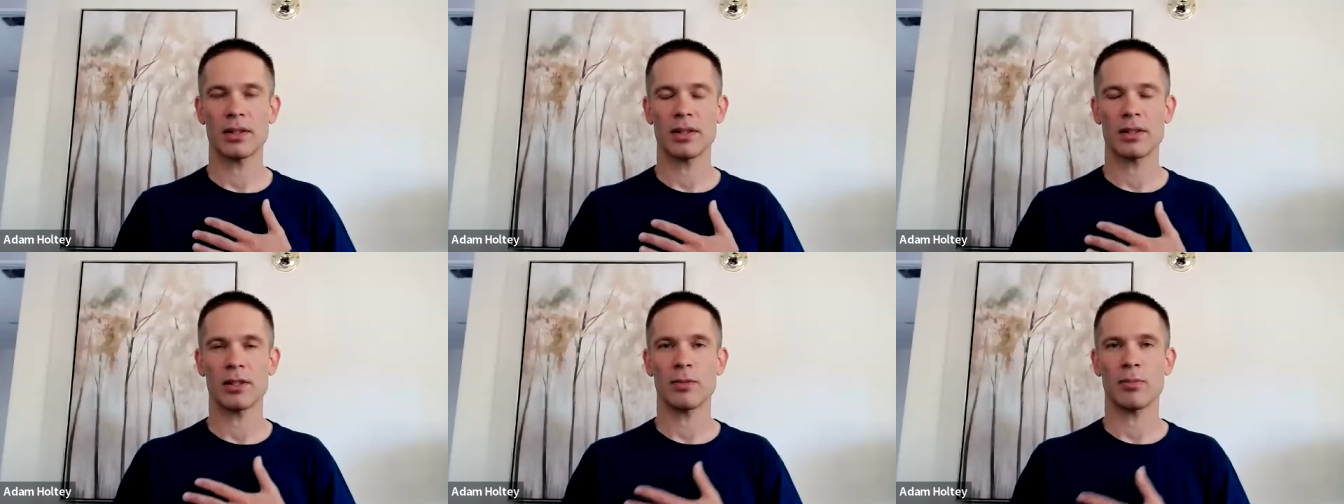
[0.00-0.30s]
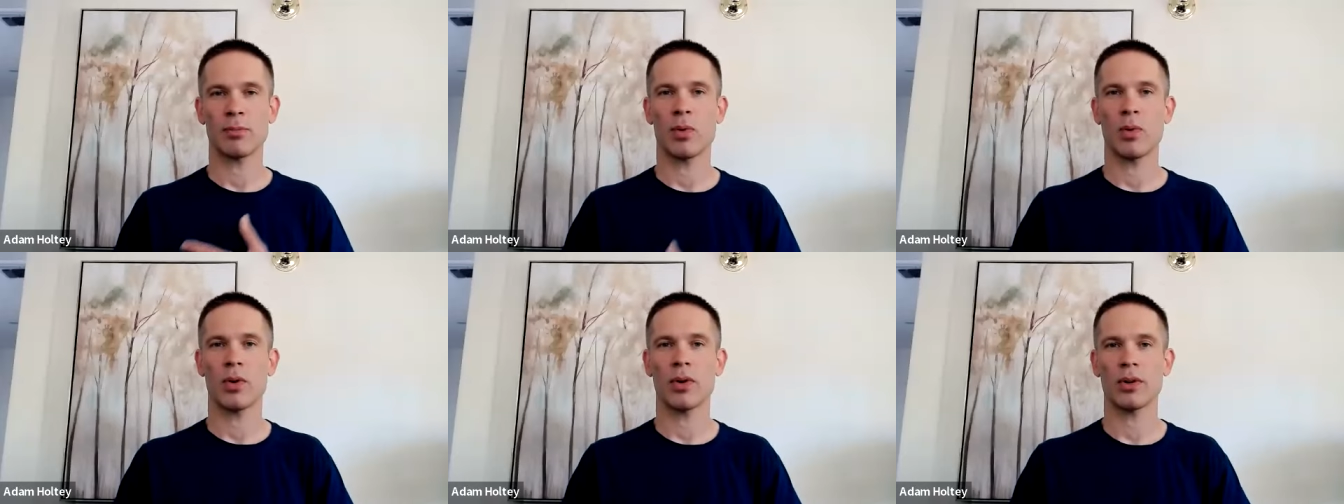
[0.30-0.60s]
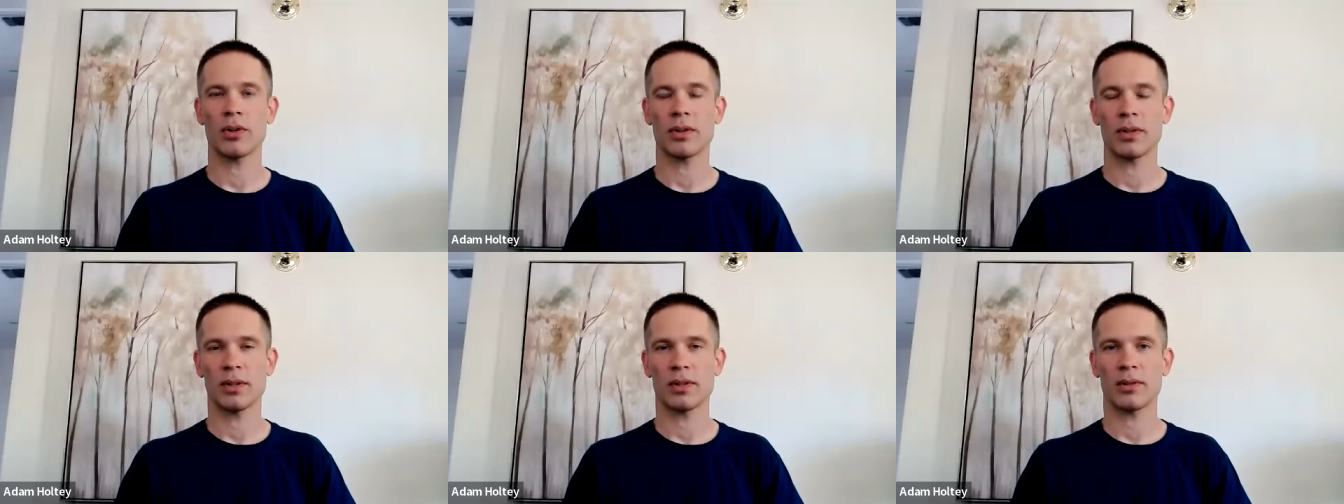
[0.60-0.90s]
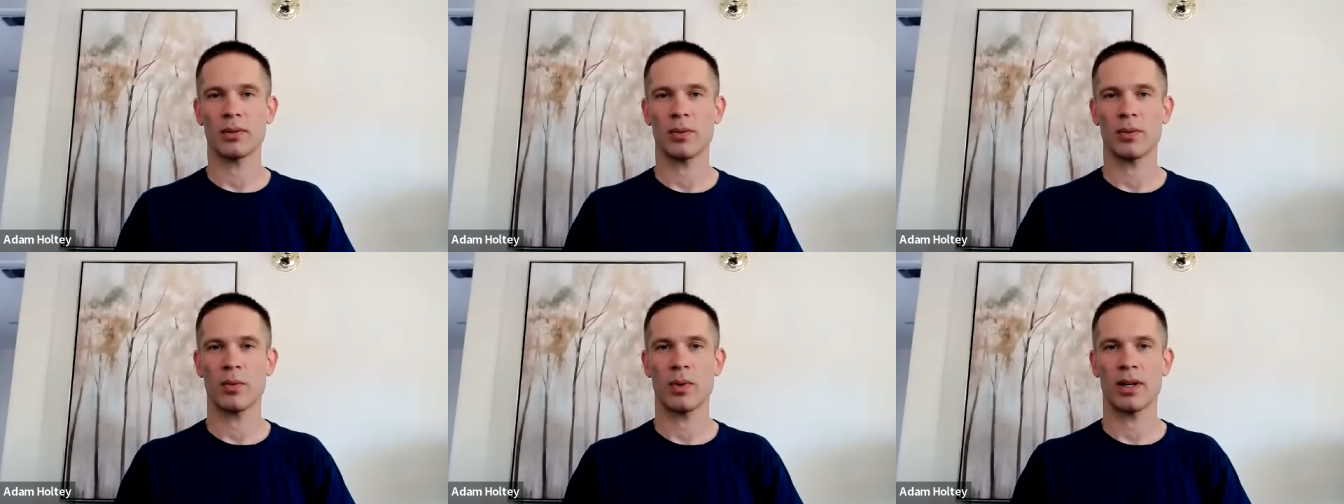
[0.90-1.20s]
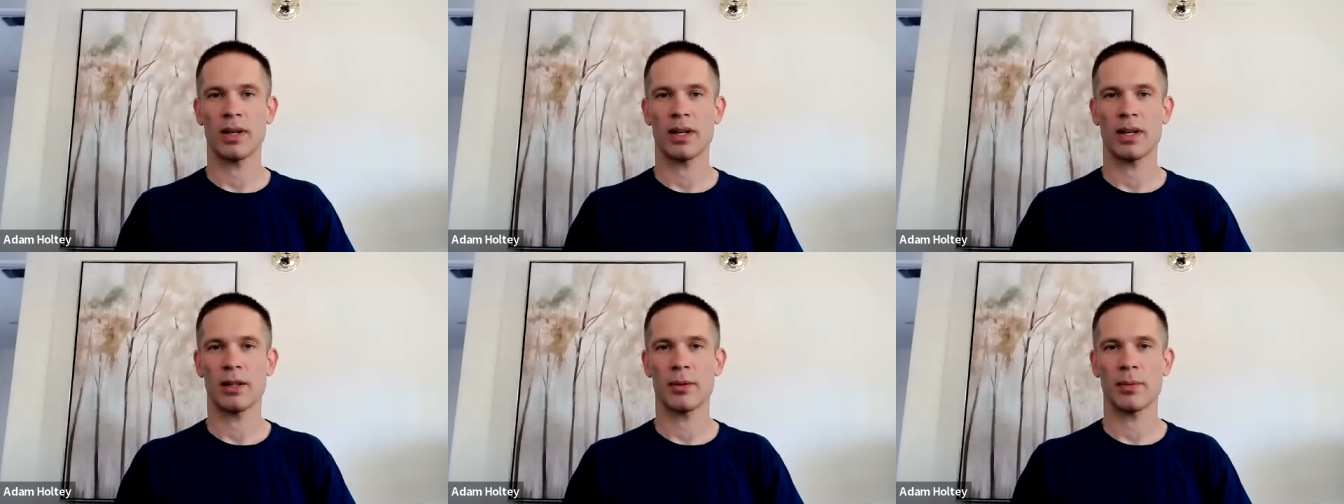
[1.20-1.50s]
to support
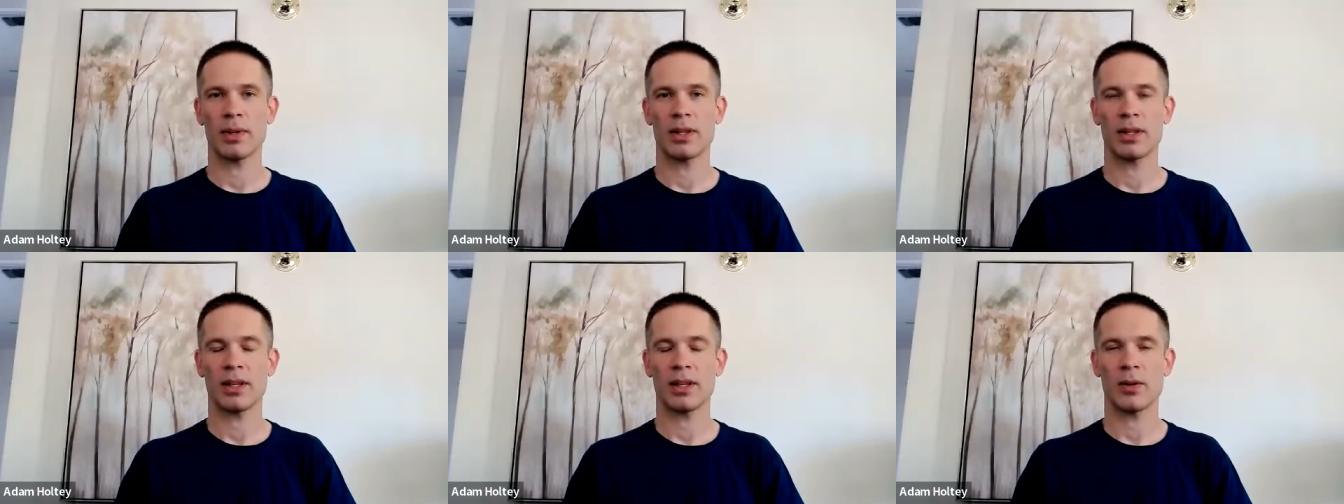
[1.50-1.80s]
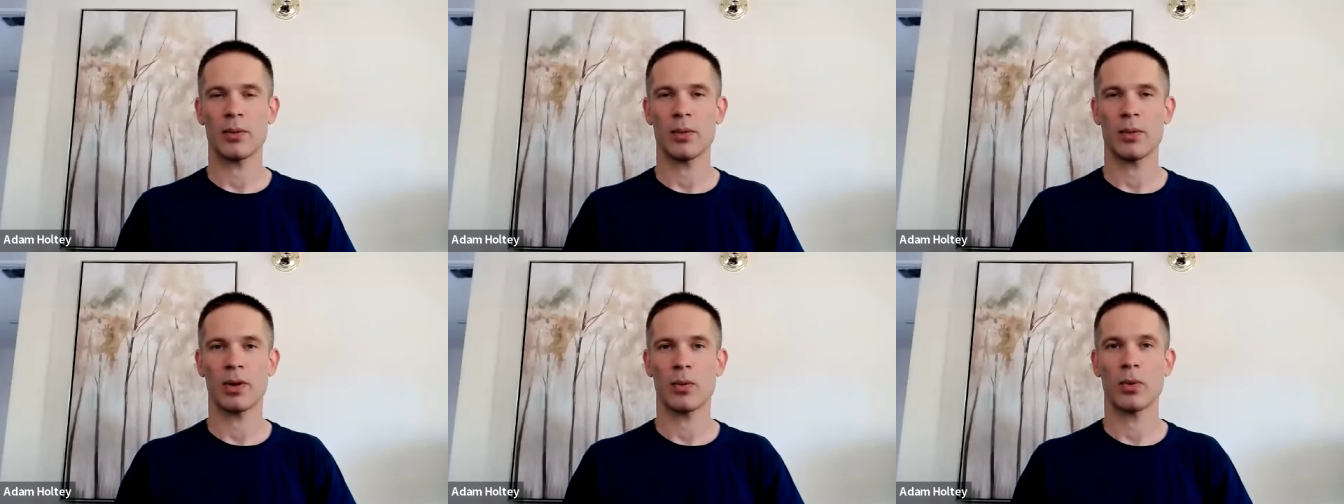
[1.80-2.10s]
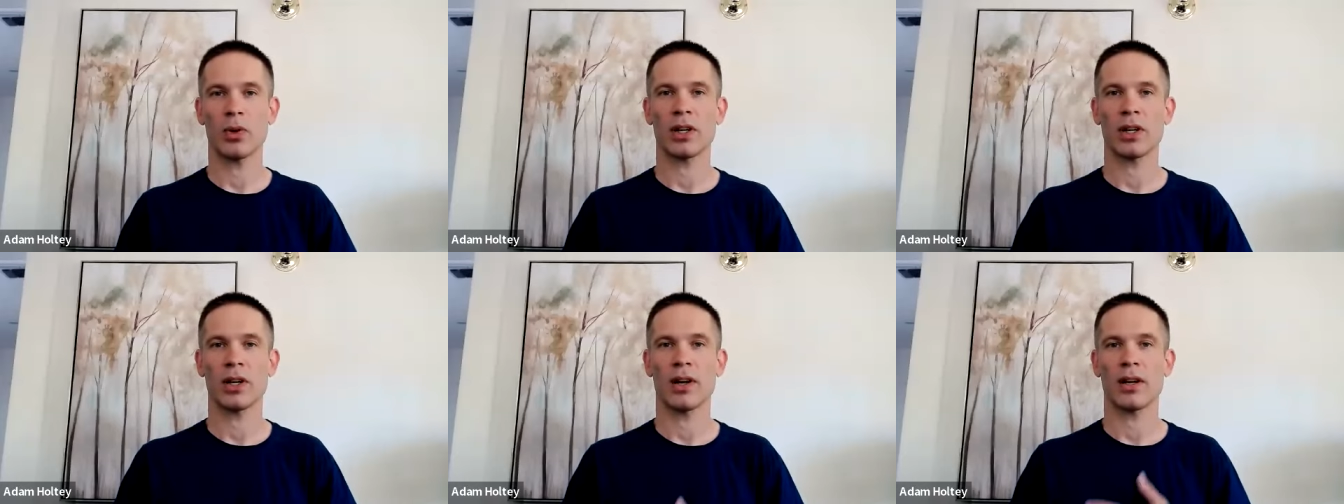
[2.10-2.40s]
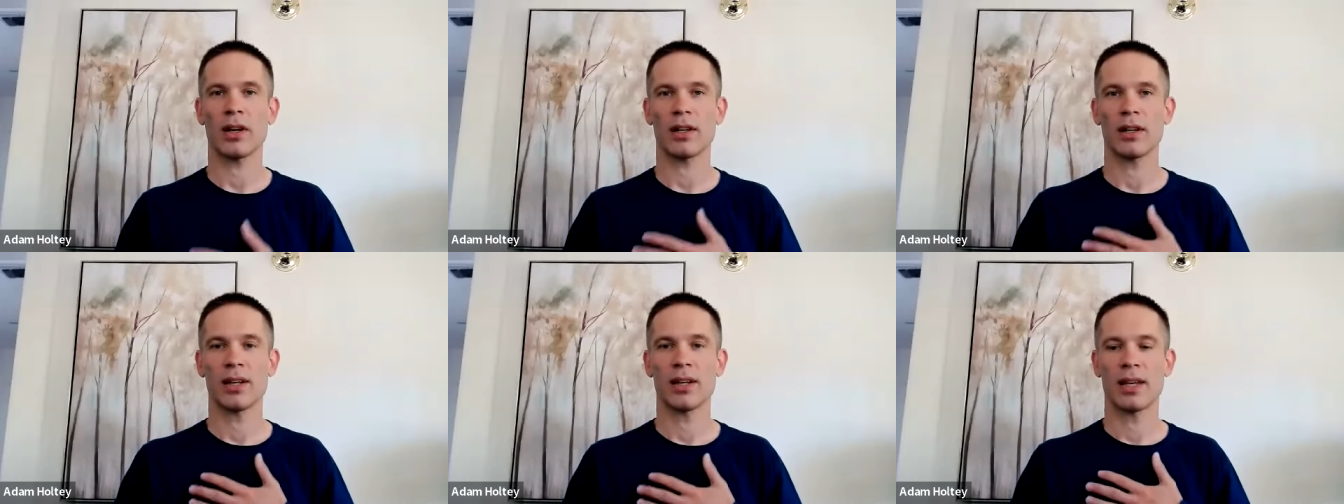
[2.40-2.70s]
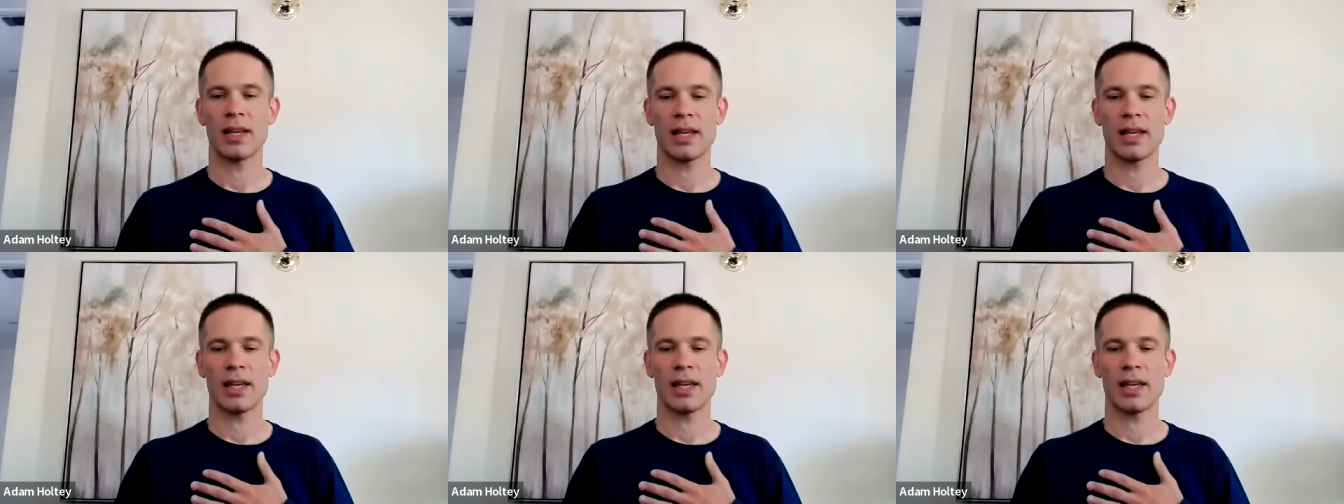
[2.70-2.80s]
one element that you want to work on